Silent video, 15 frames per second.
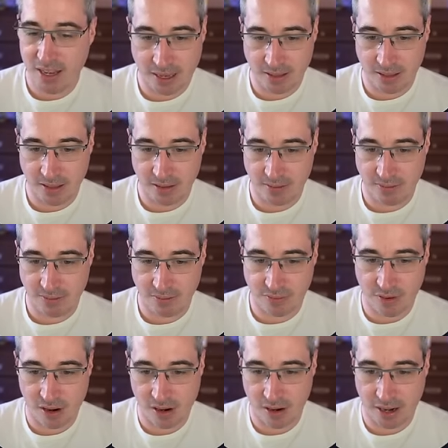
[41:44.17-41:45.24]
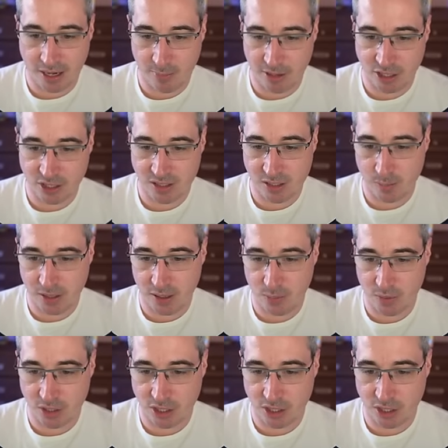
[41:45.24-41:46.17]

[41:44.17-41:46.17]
and then the var animation speed,